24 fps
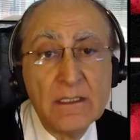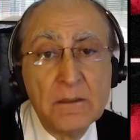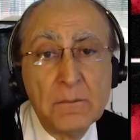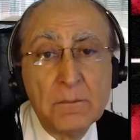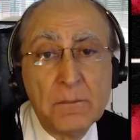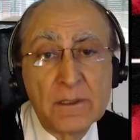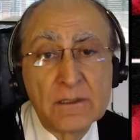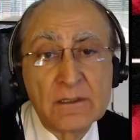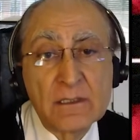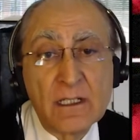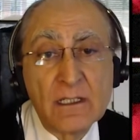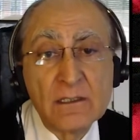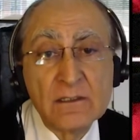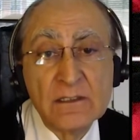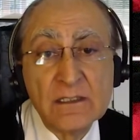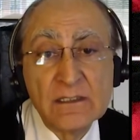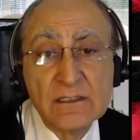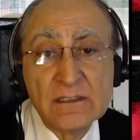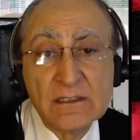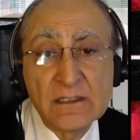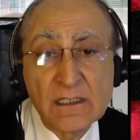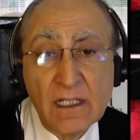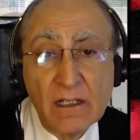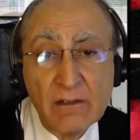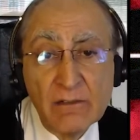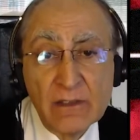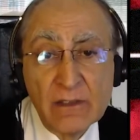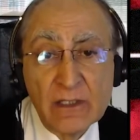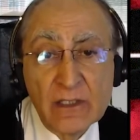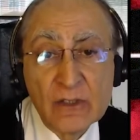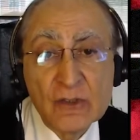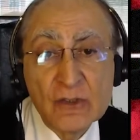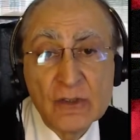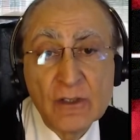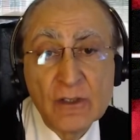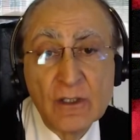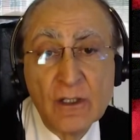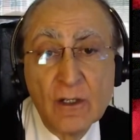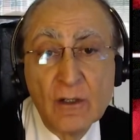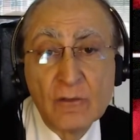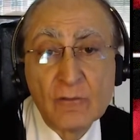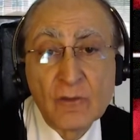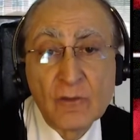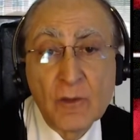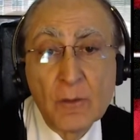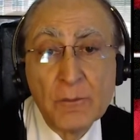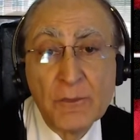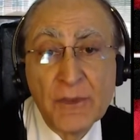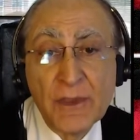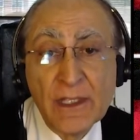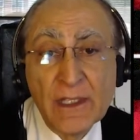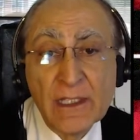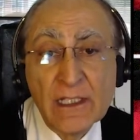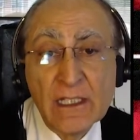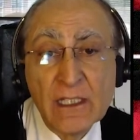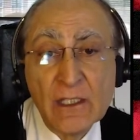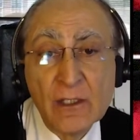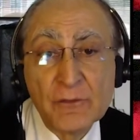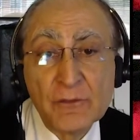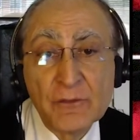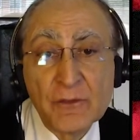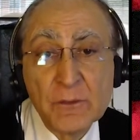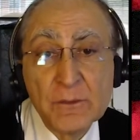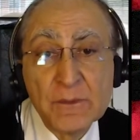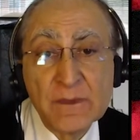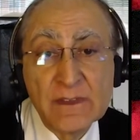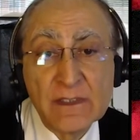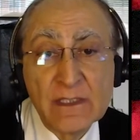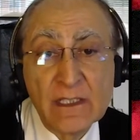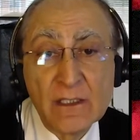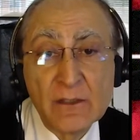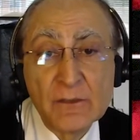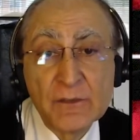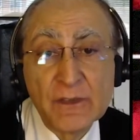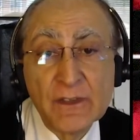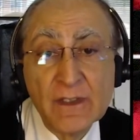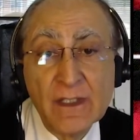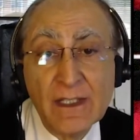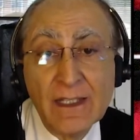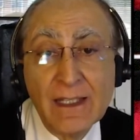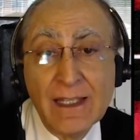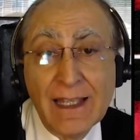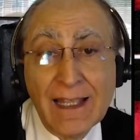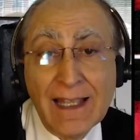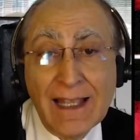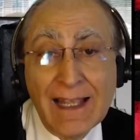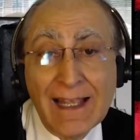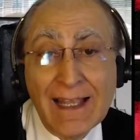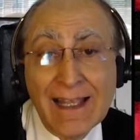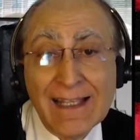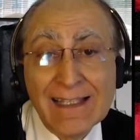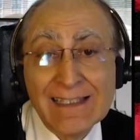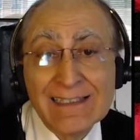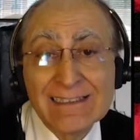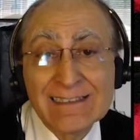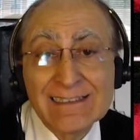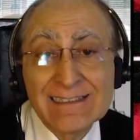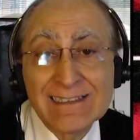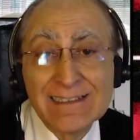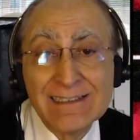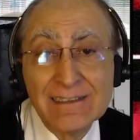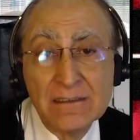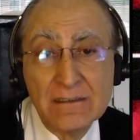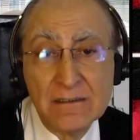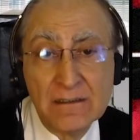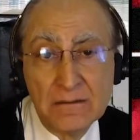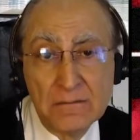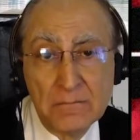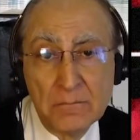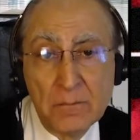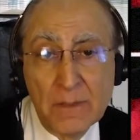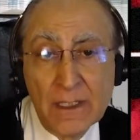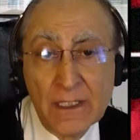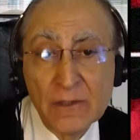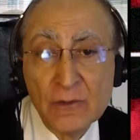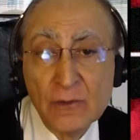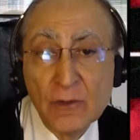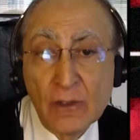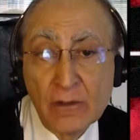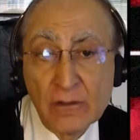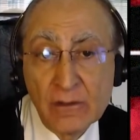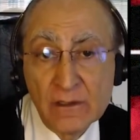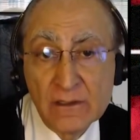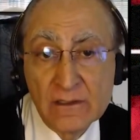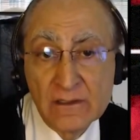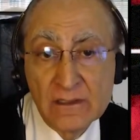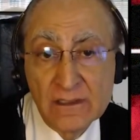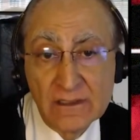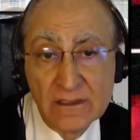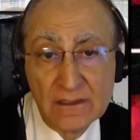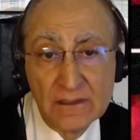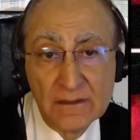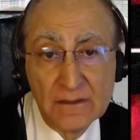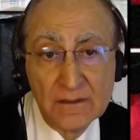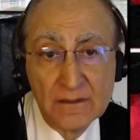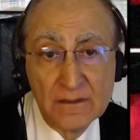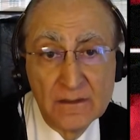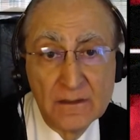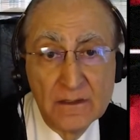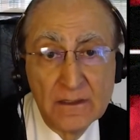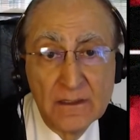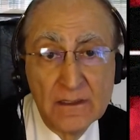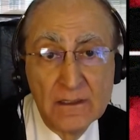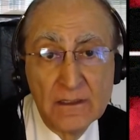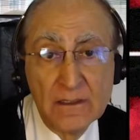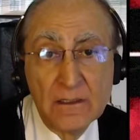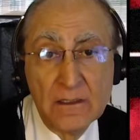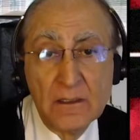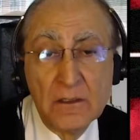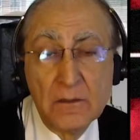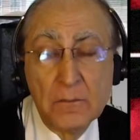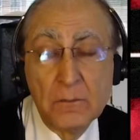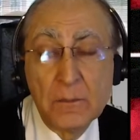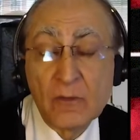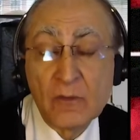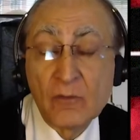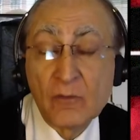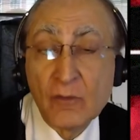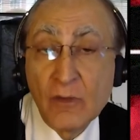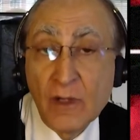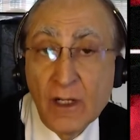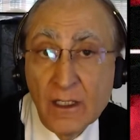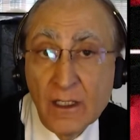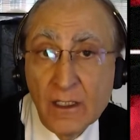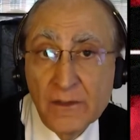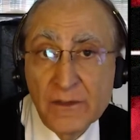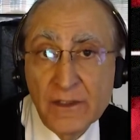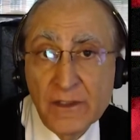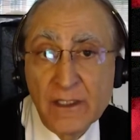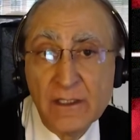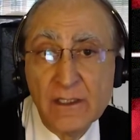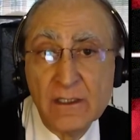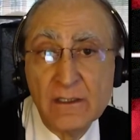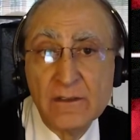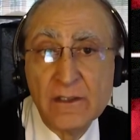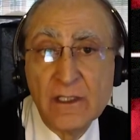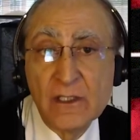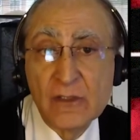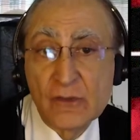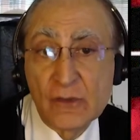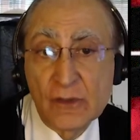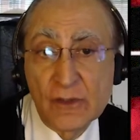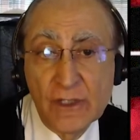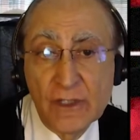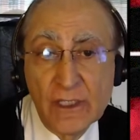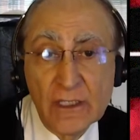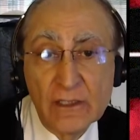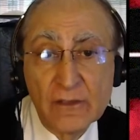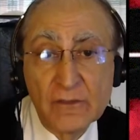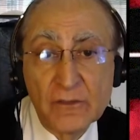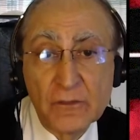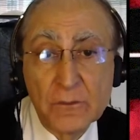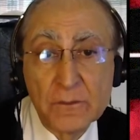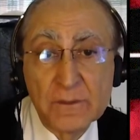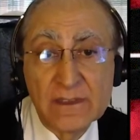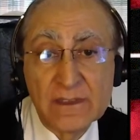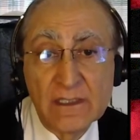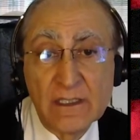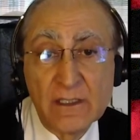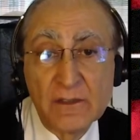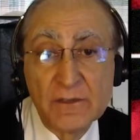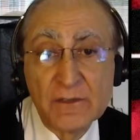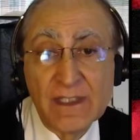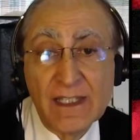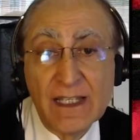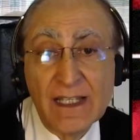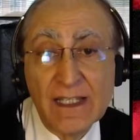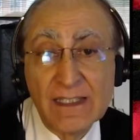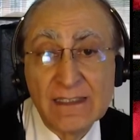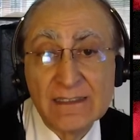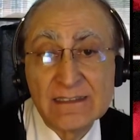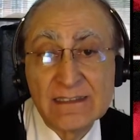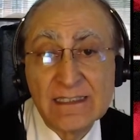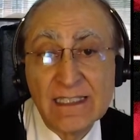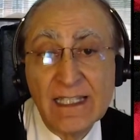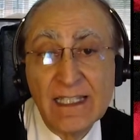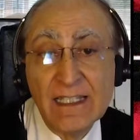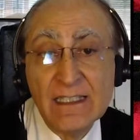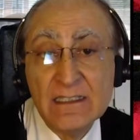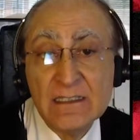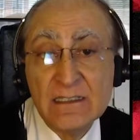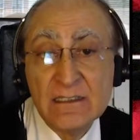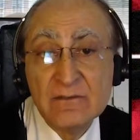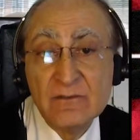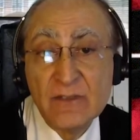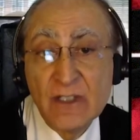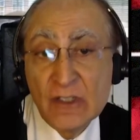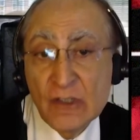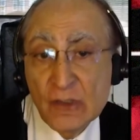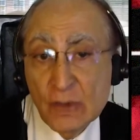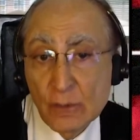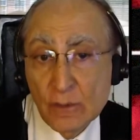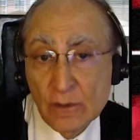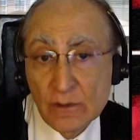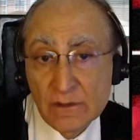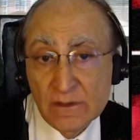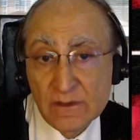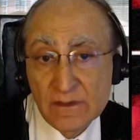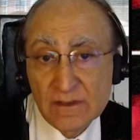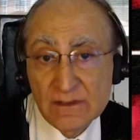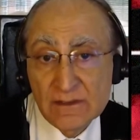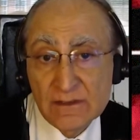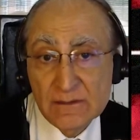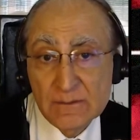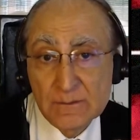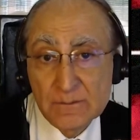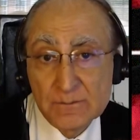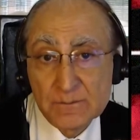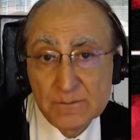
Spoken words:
but are discouraged from thinking of themselves as minority, but rather they should think of themselves as individuals.